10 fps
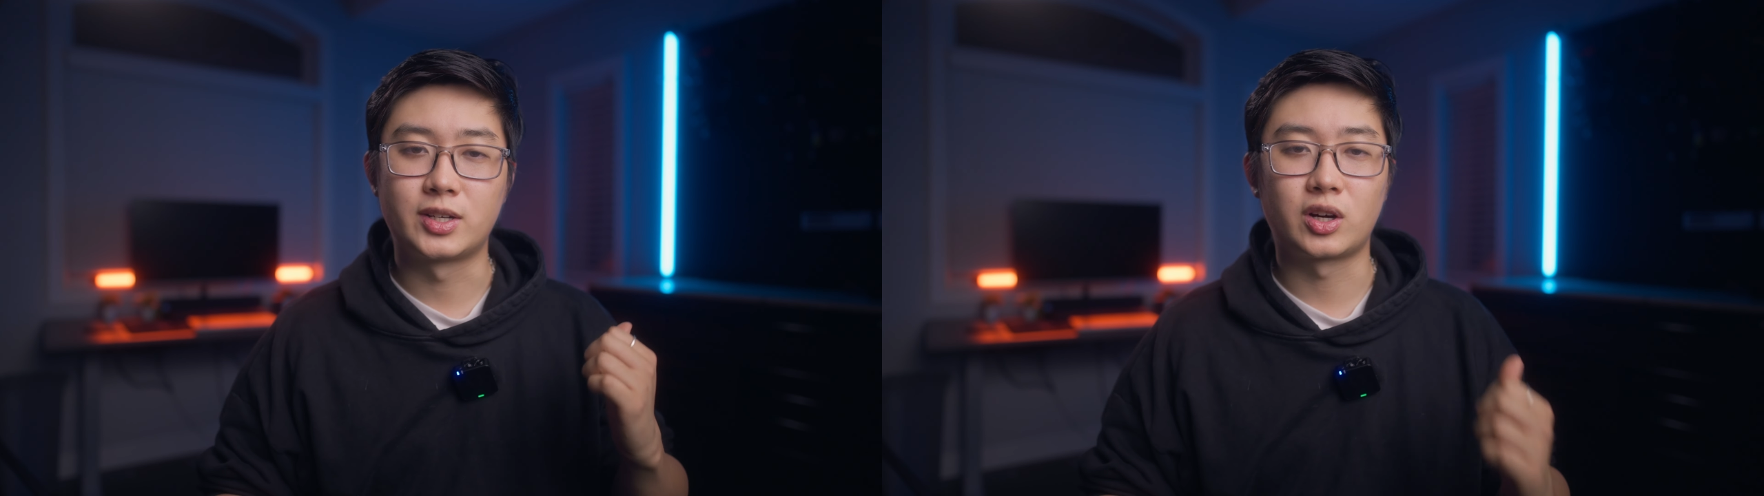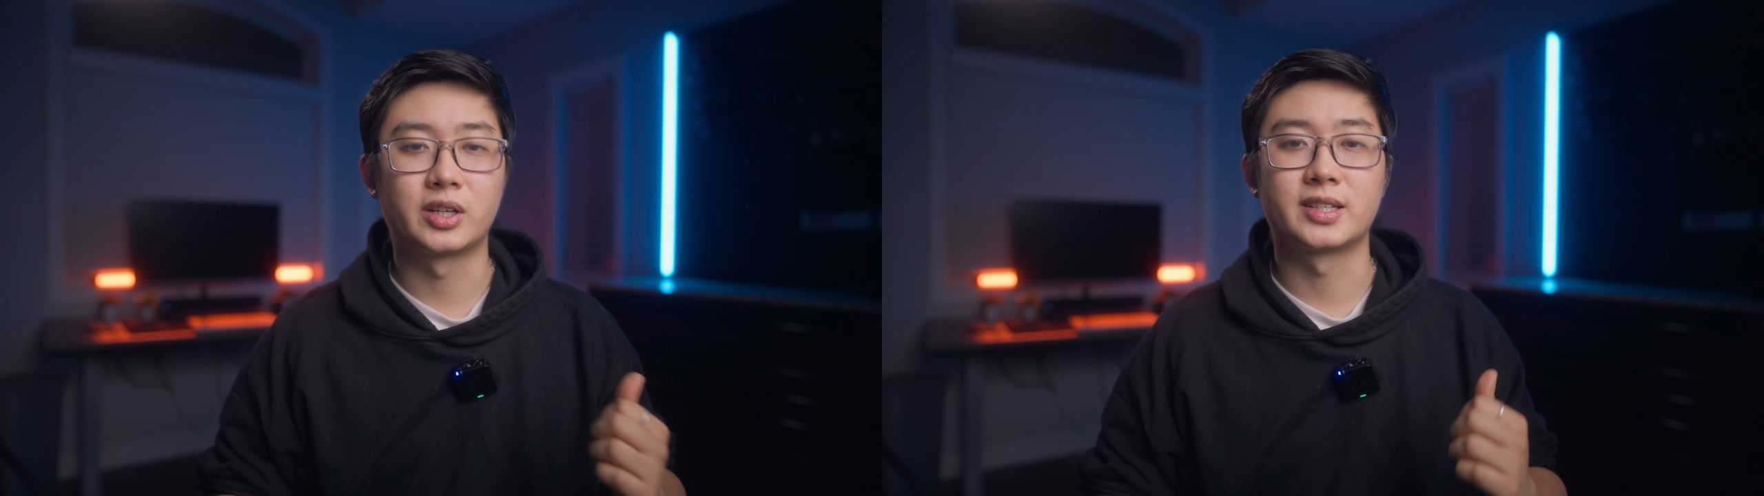
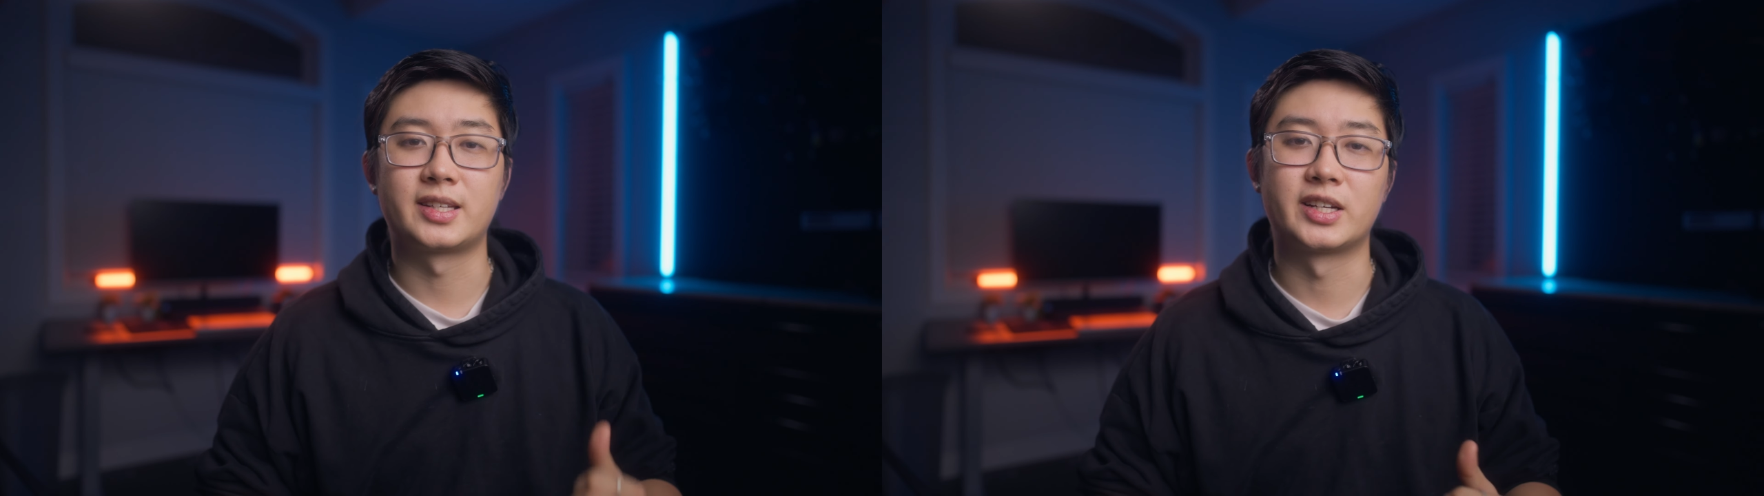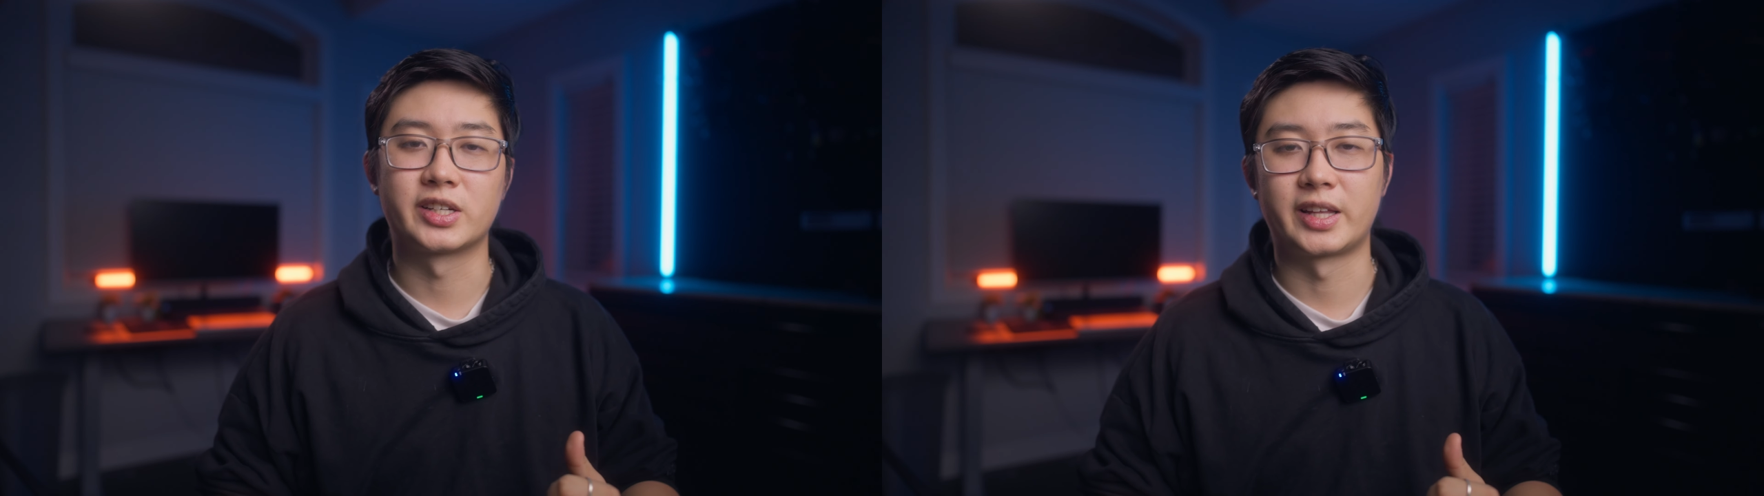charging
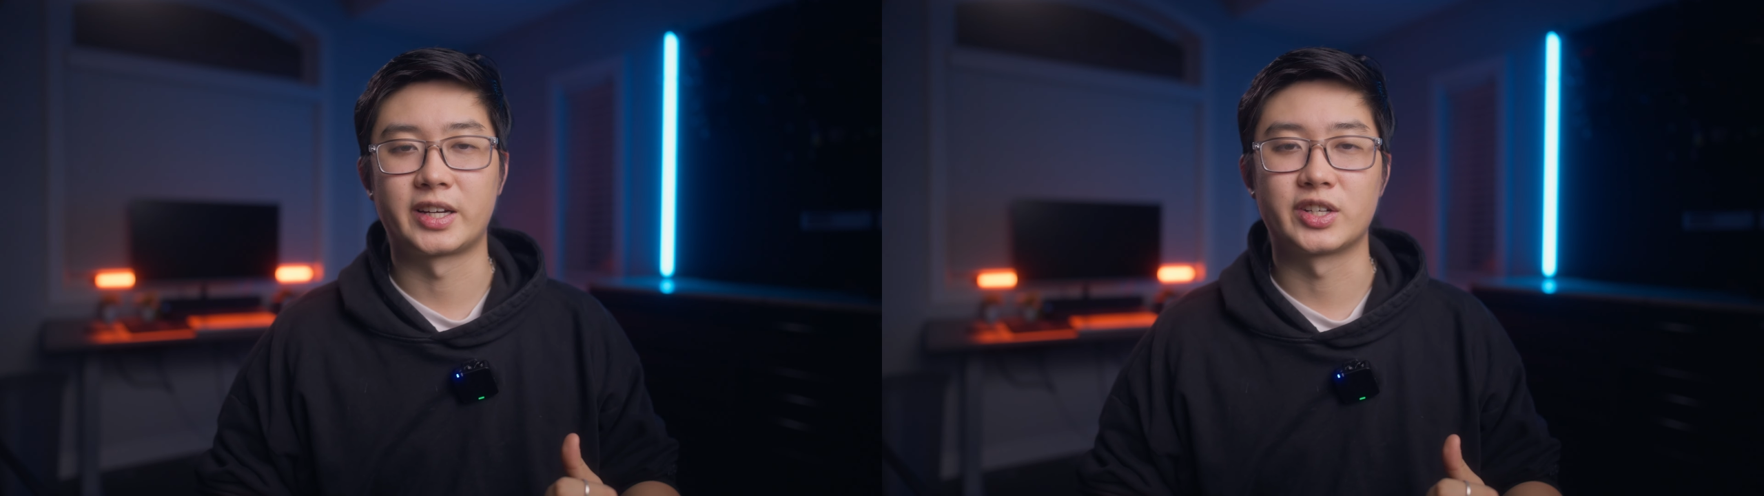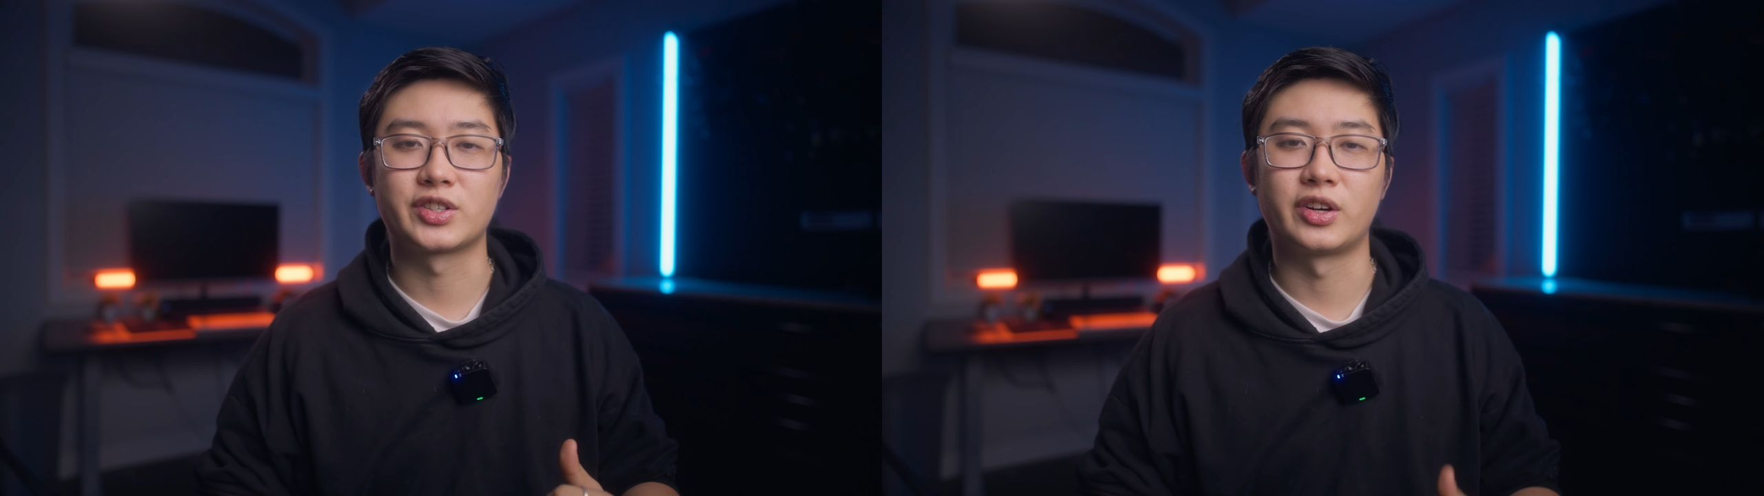station I
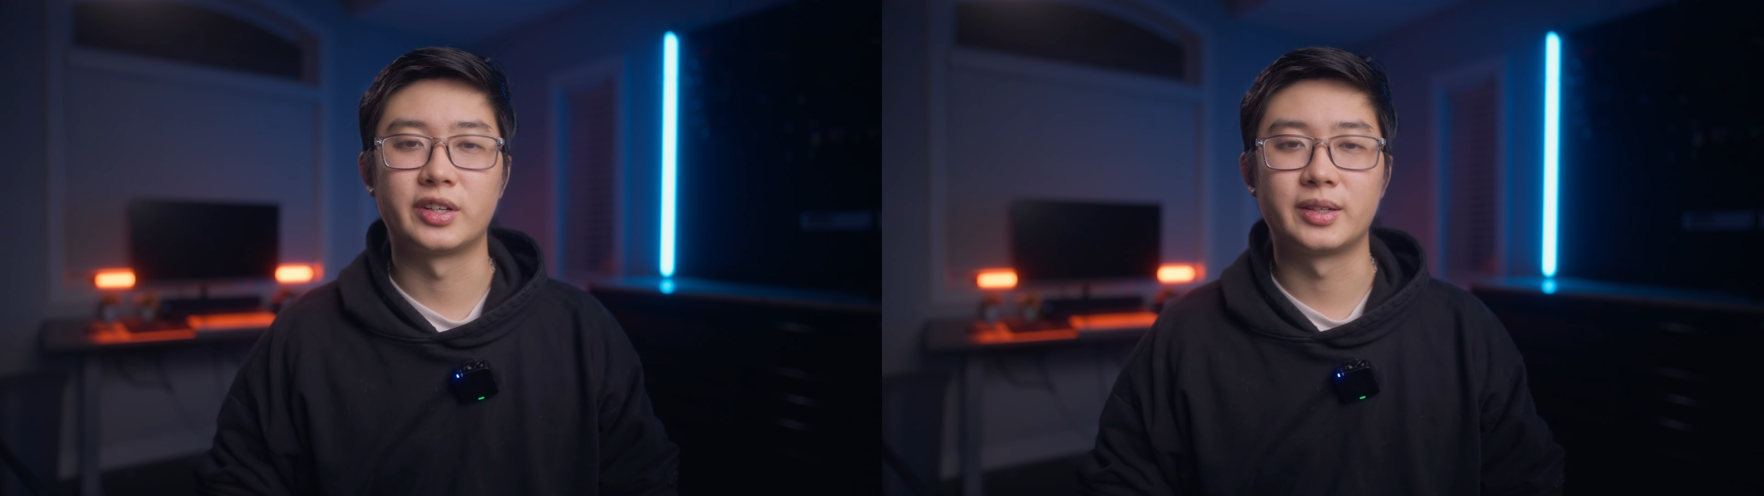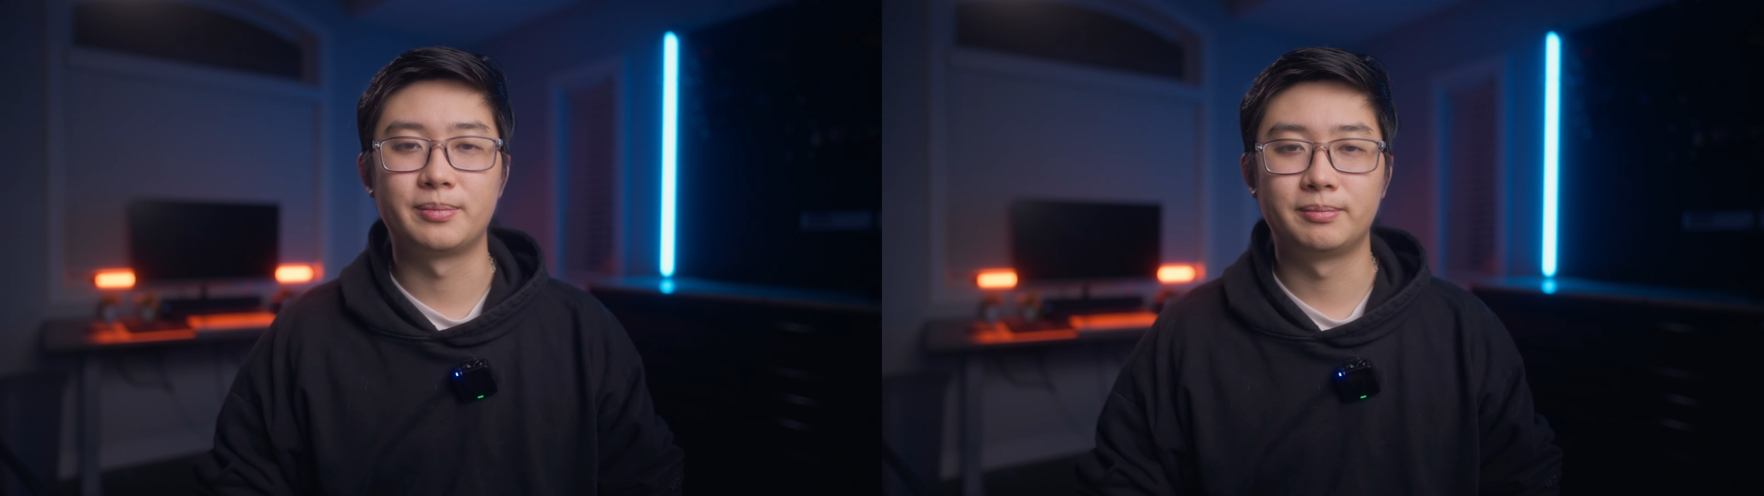just started.